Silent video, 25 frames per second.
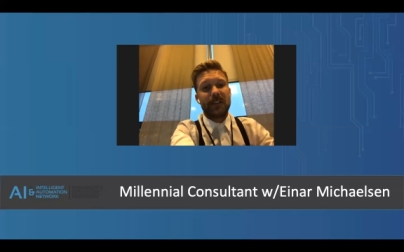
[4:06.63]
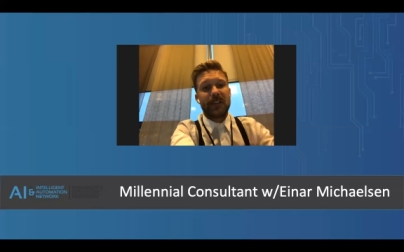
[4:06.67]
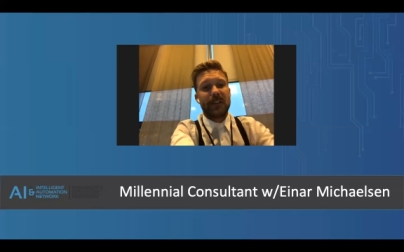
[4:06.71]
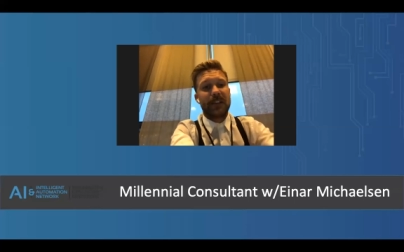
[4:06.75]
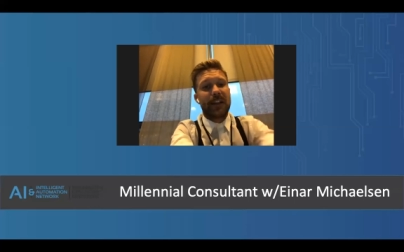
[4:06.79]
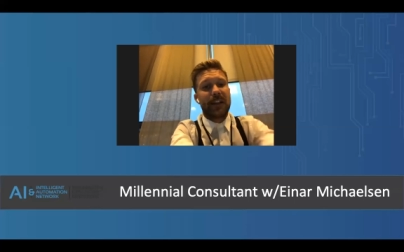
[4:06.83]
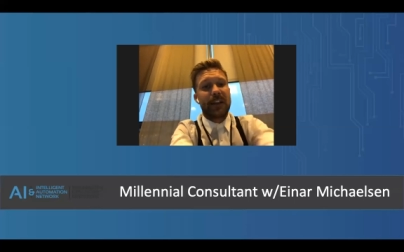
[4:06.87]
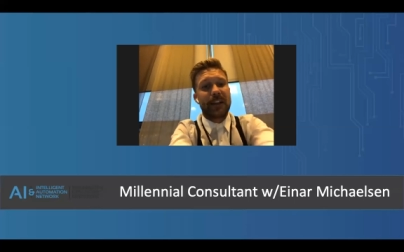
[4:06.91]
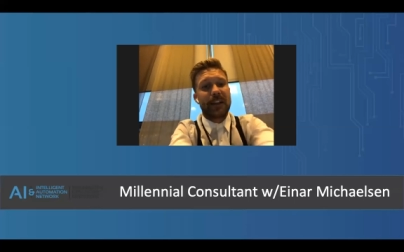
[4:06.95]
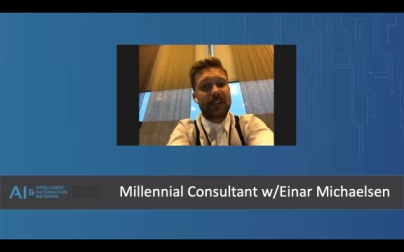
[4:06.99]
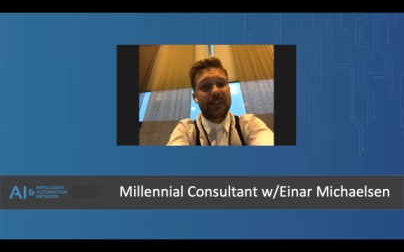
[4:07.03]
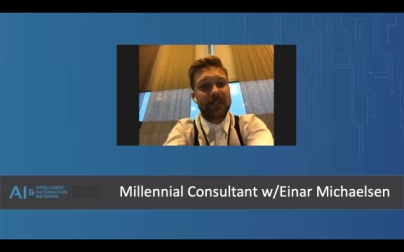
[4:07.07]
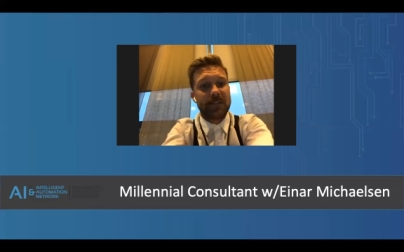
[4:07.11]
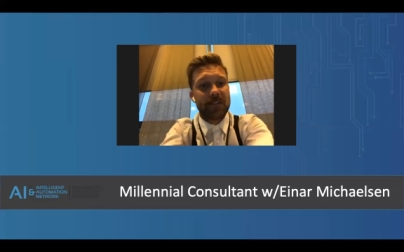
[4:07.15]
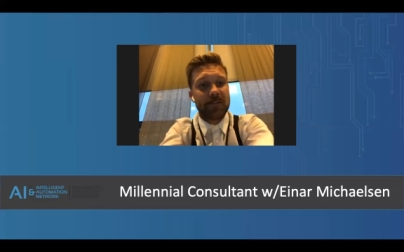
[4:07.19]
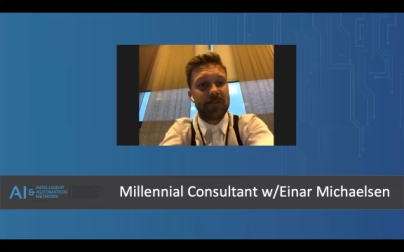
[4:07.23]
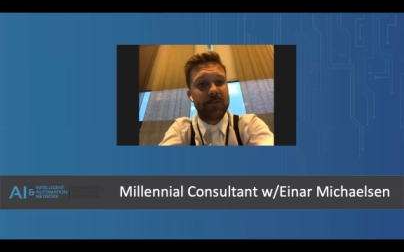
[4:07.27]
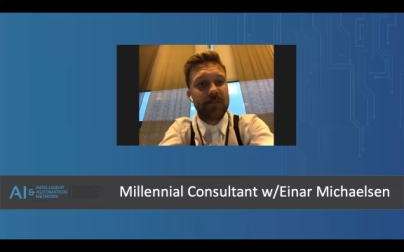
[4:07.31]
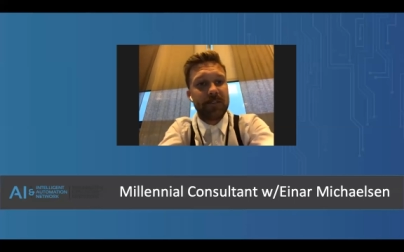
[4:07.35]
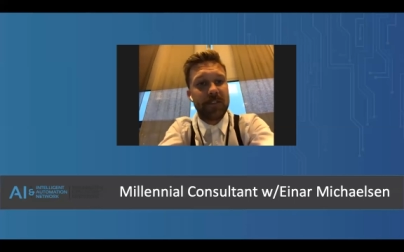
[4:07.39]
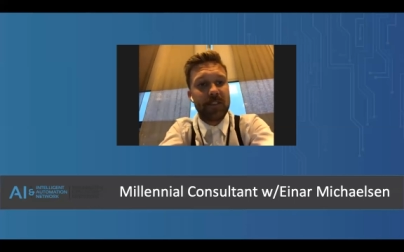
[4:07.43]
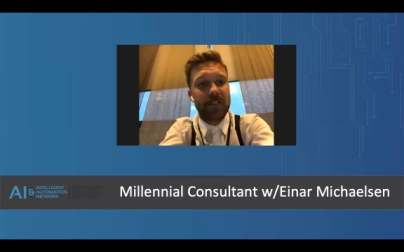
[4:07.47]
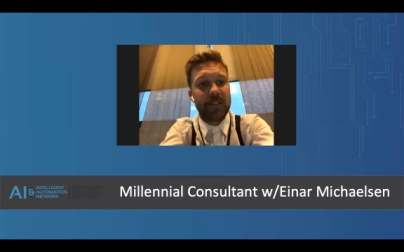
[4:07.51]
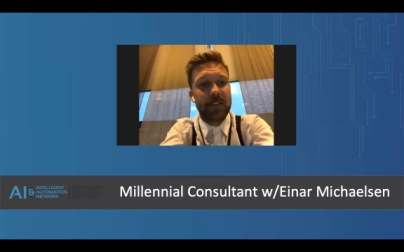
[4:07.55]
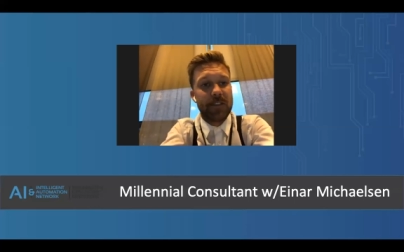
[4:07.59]
likes of
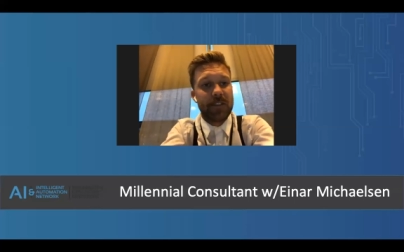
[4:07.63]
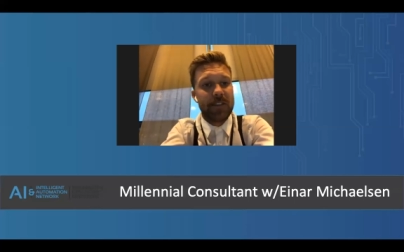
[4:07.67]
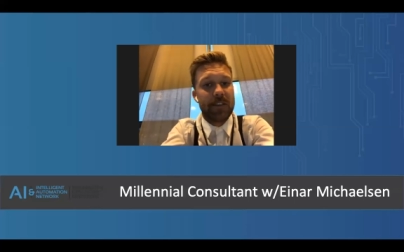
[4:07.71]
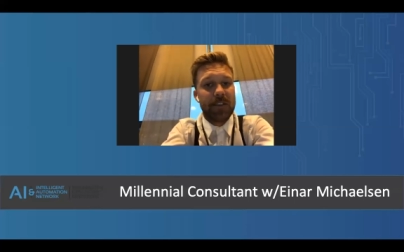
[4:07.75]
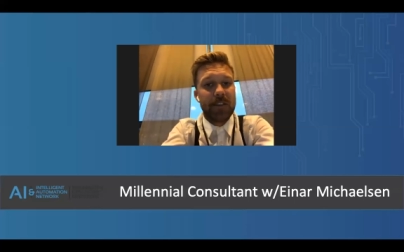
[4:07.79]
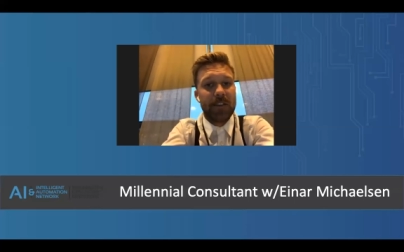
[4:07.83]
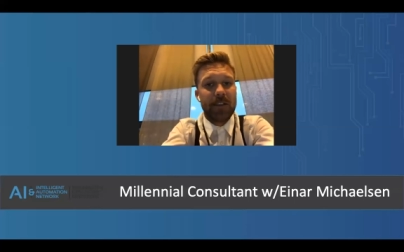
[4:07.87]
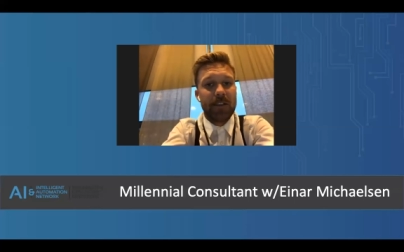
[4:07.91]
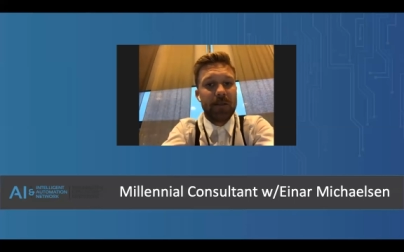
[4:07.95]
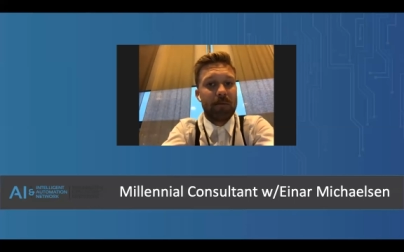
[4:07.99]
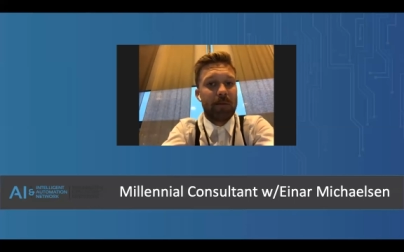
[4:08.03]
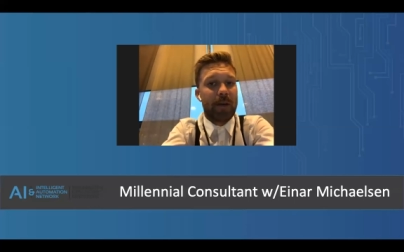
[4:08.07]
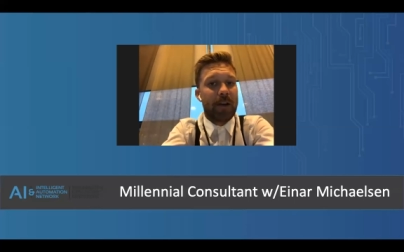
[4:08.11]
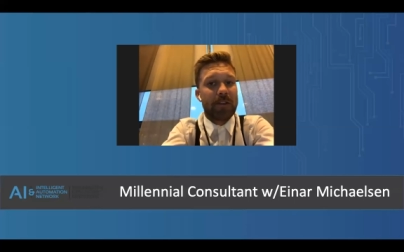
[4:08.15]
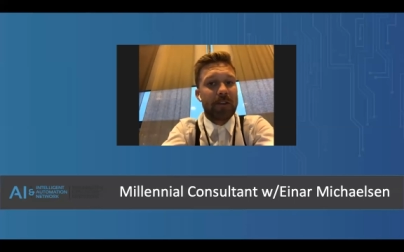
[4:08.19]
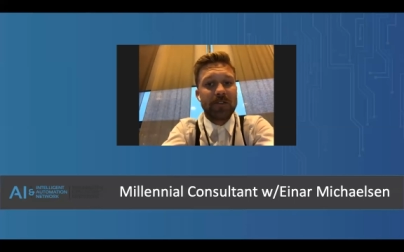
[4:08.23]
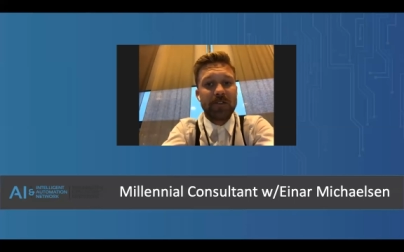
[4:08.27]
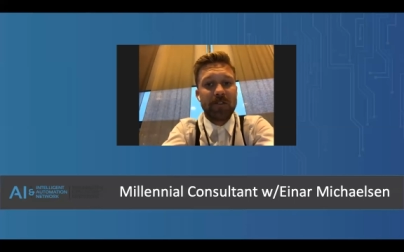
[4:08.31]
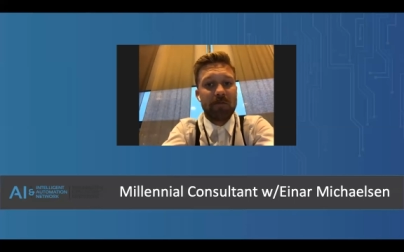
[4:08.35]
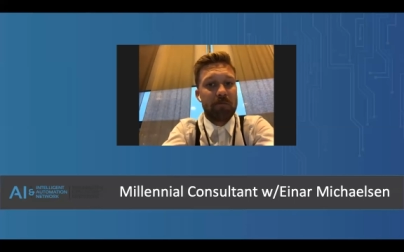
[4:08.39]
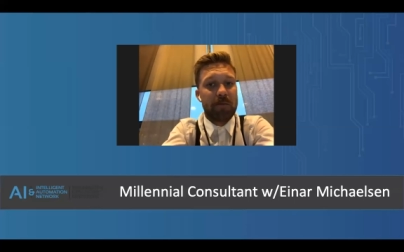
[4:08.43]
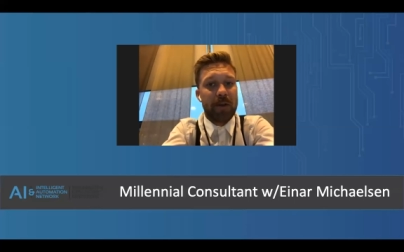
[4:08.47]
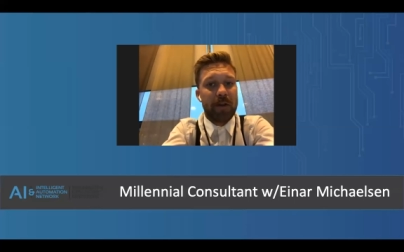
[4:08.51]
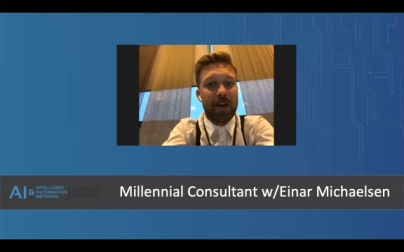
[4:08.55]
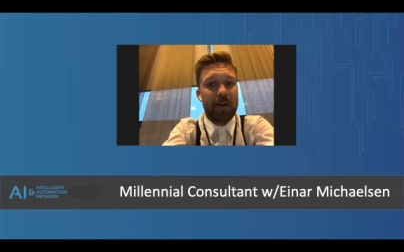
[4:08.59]

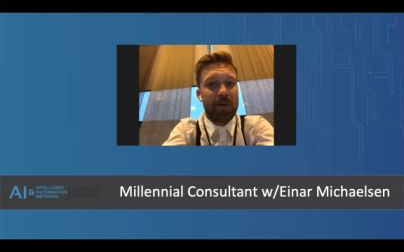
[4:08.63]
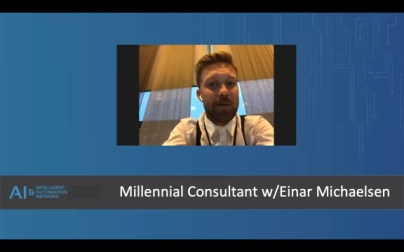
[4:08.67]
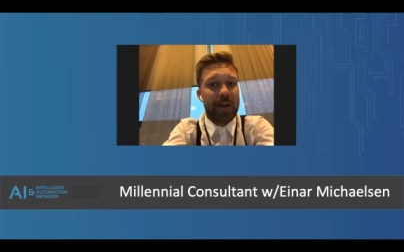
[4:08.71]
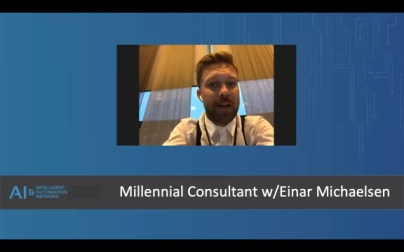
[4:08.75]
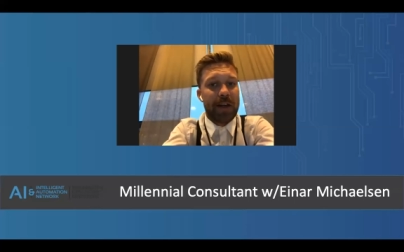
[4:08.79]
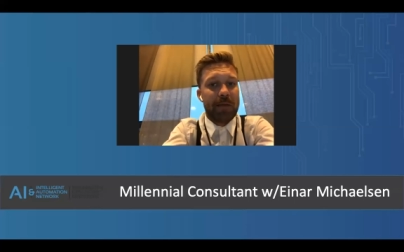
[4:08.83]
Microsoft Power